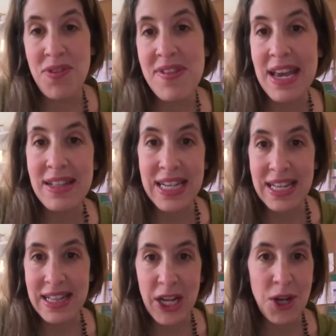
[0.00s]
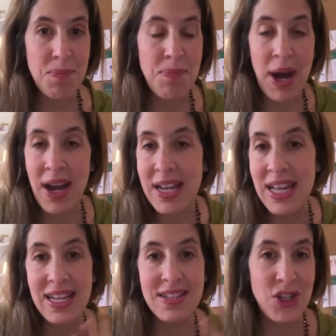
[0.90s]
sailing. Like your
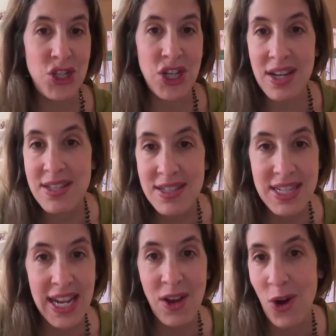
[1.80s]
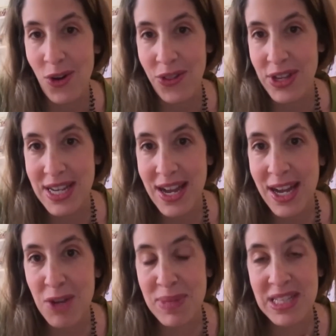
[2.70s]
body is adjusting all the time.